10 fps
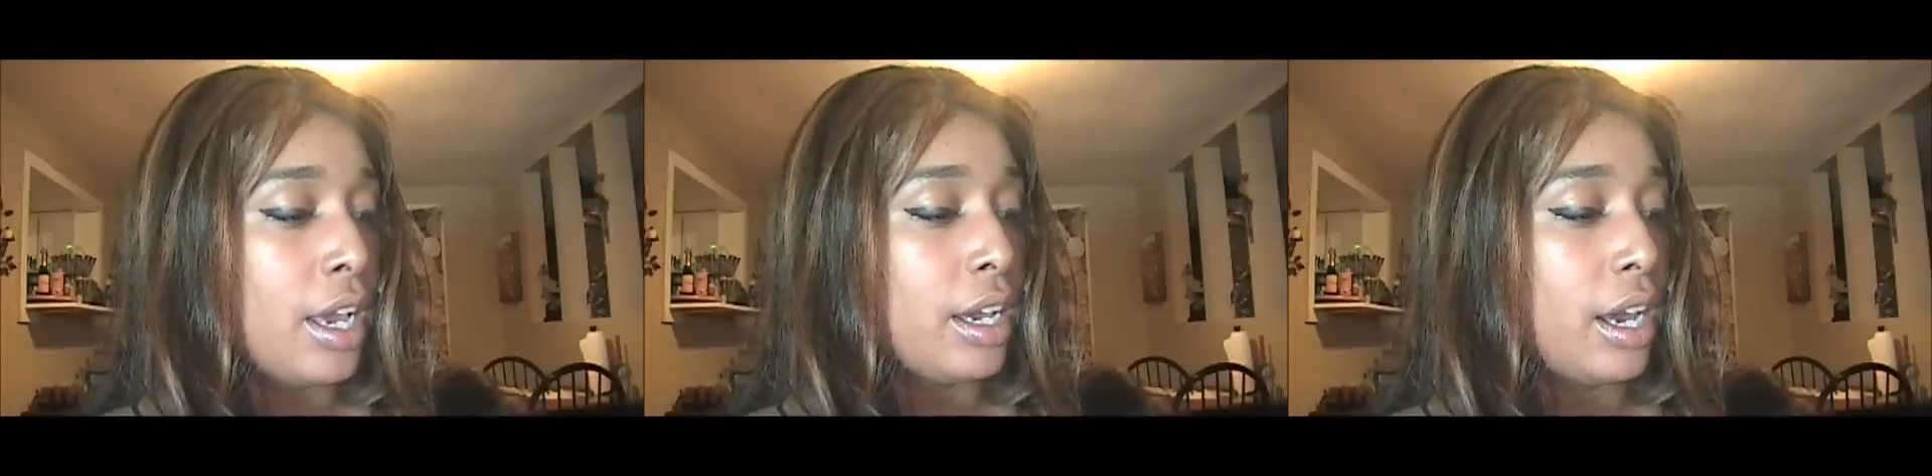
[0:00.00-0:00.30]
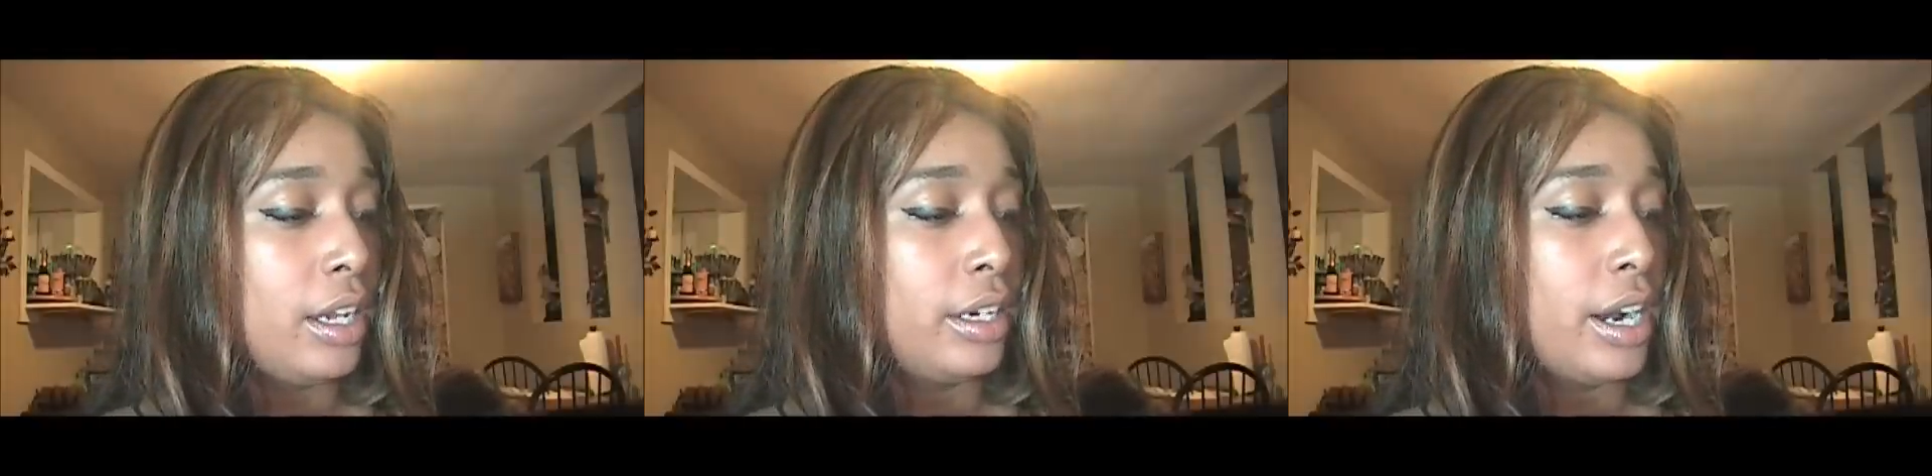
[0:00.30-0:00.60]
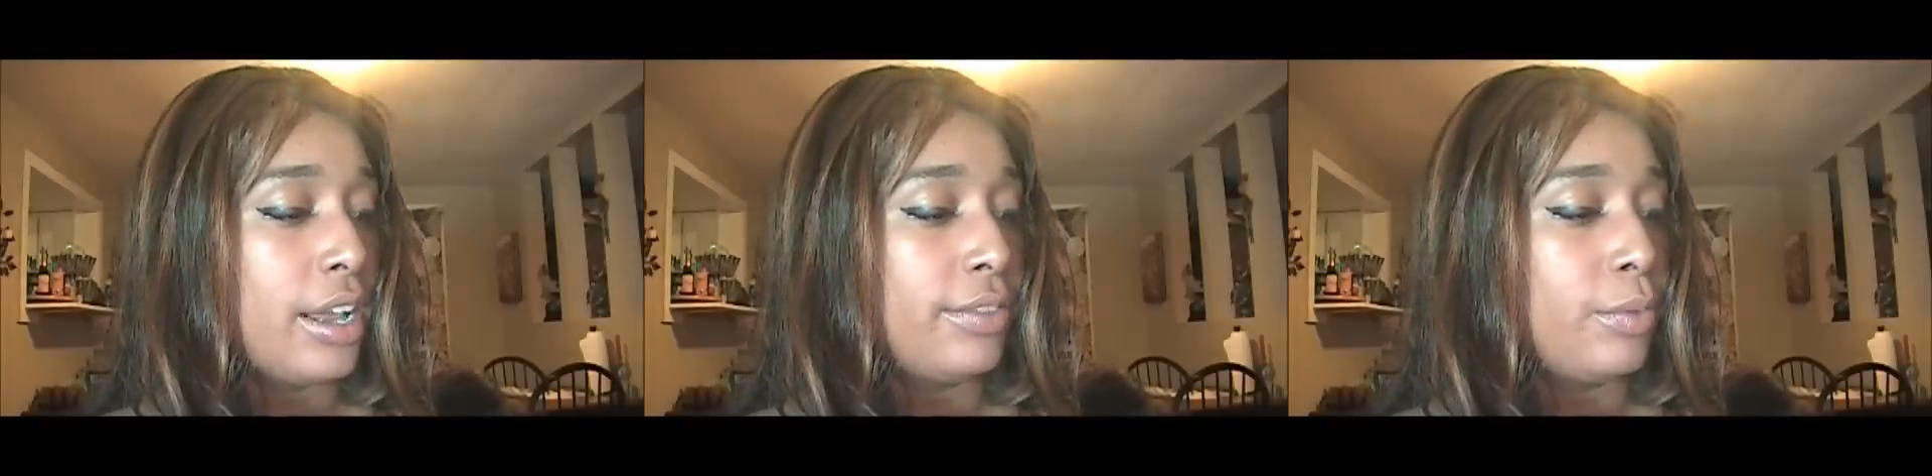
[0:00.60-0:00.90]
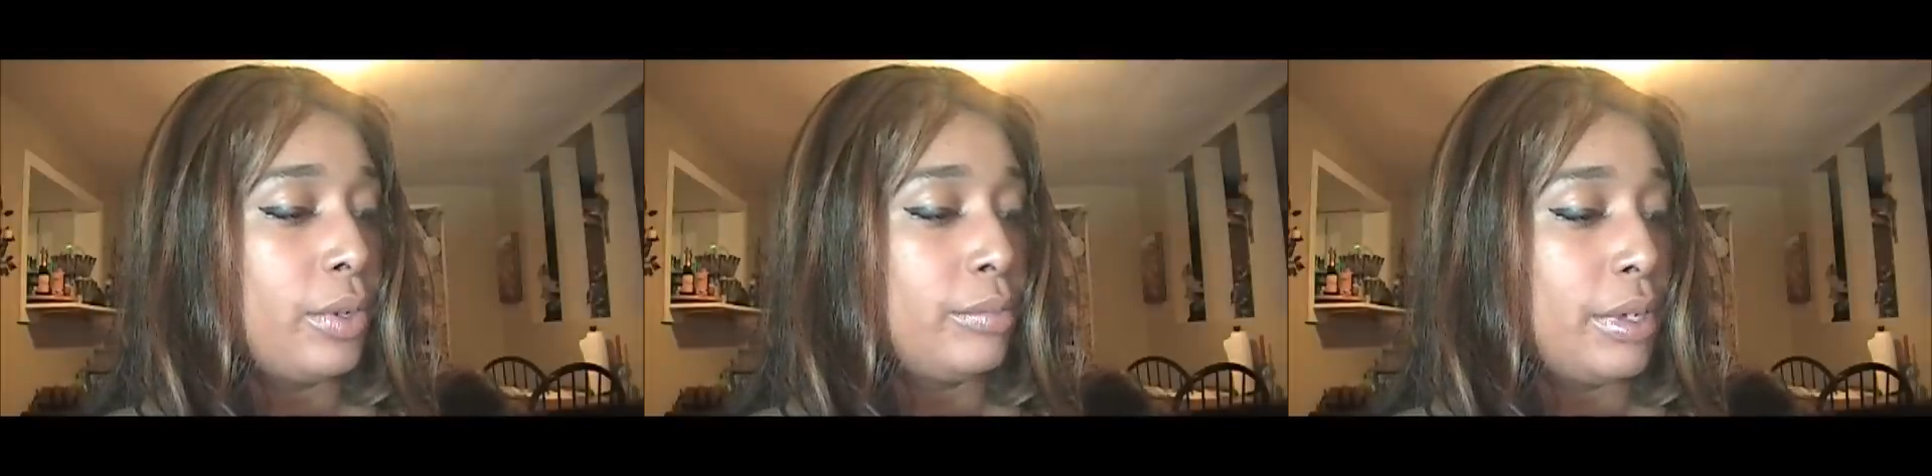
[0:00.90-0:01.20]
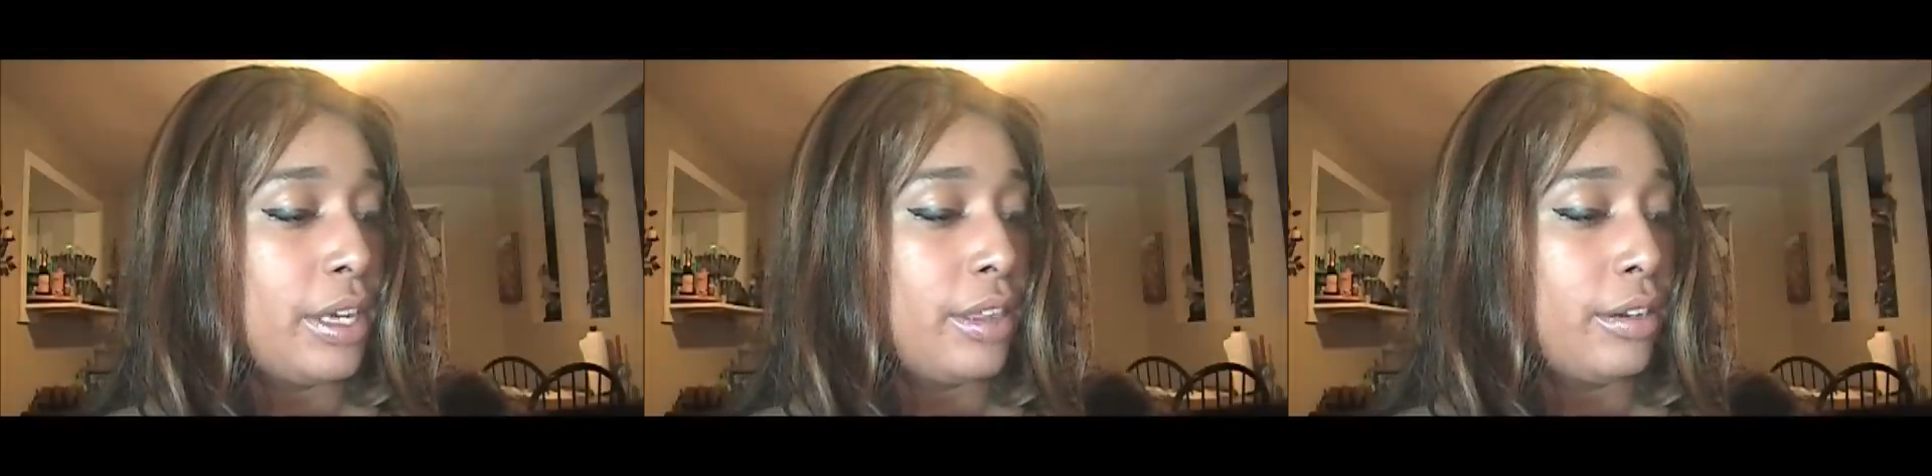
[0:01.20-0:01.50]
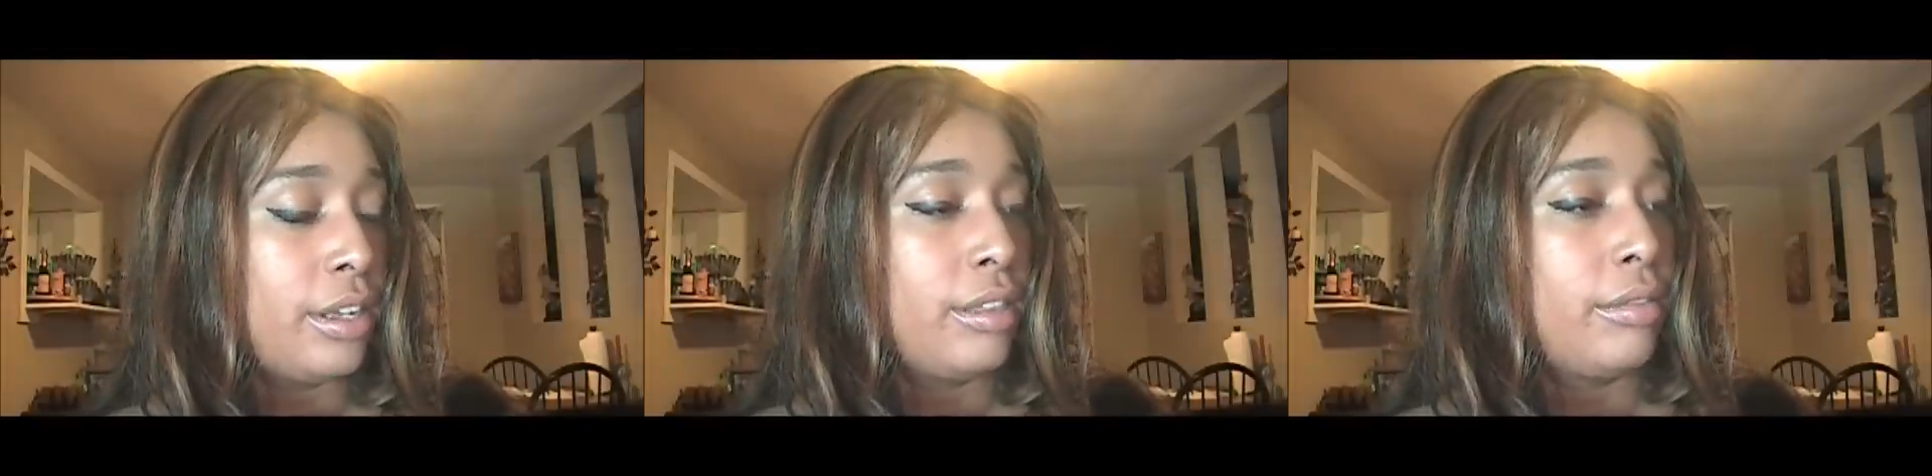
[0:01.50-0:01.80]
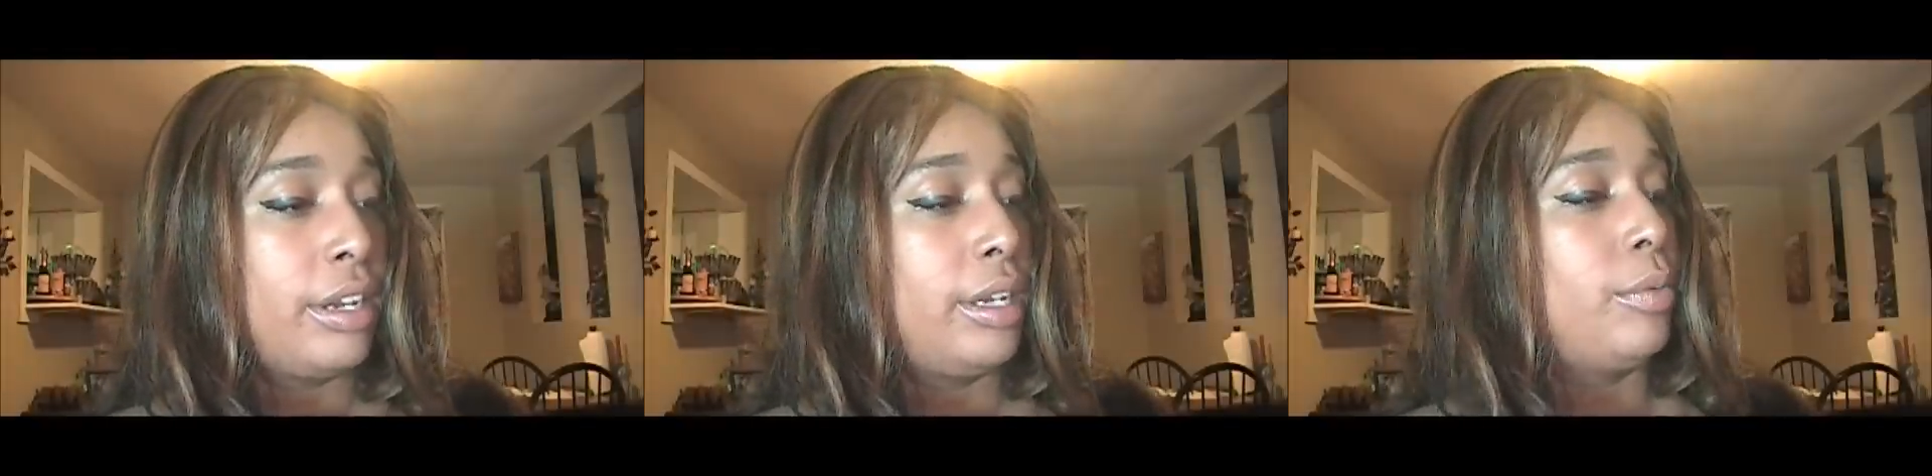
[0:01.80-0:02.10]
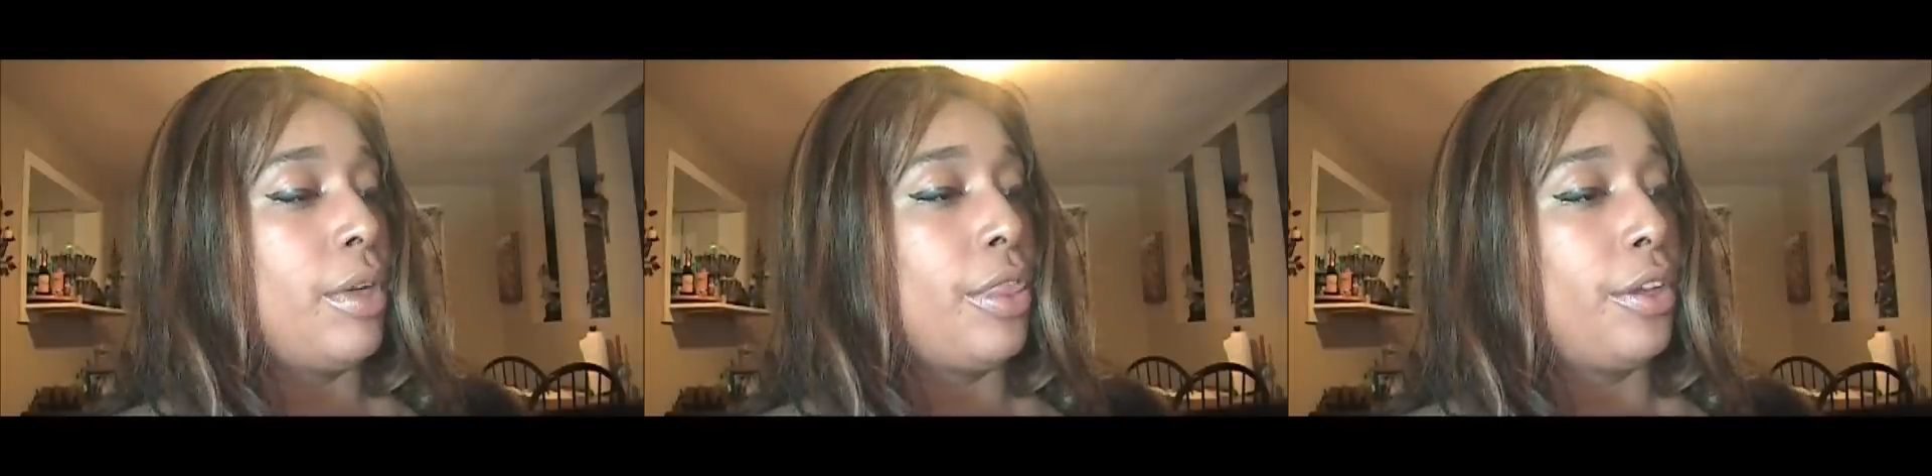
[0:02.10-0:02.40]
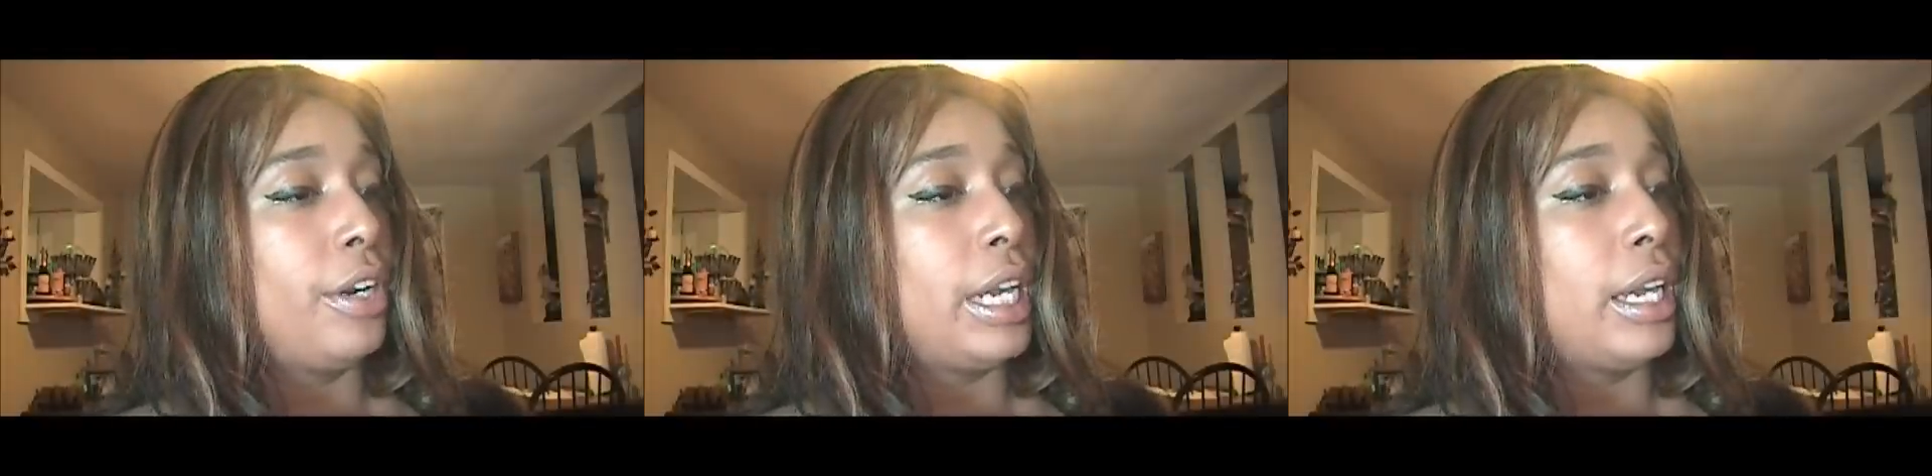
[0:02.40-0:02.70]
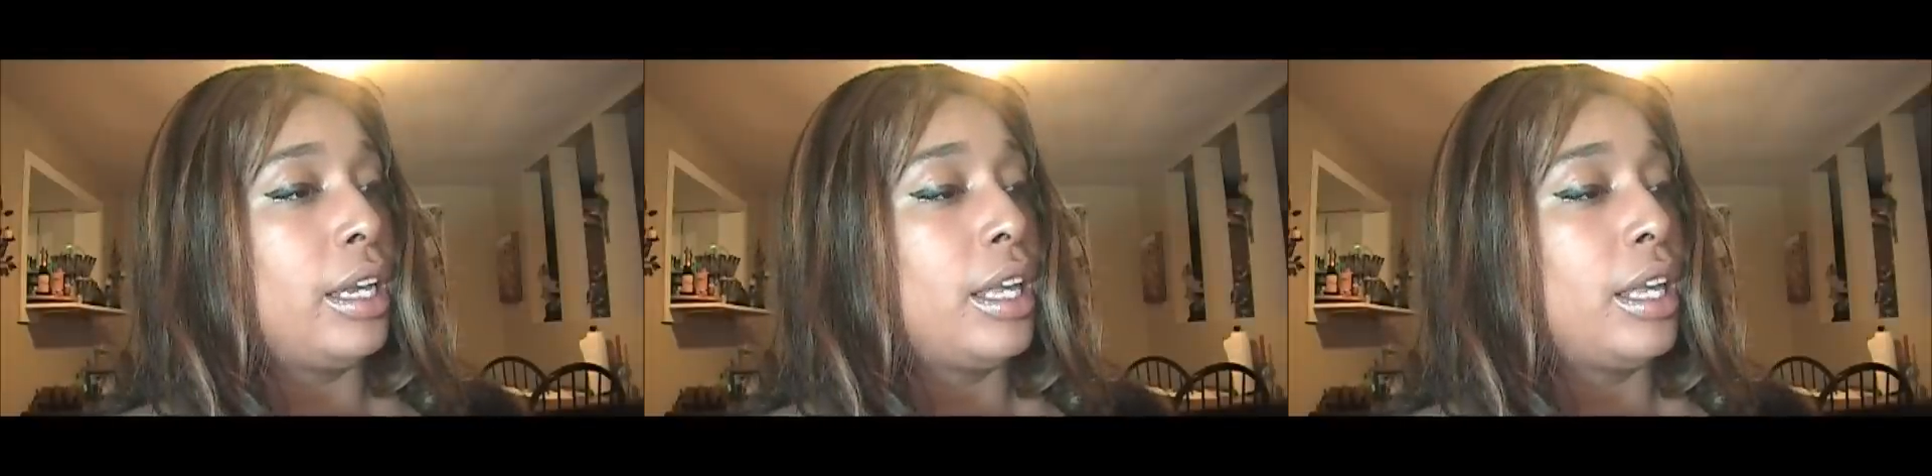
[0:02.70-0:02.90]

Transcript: color F1B/33/130.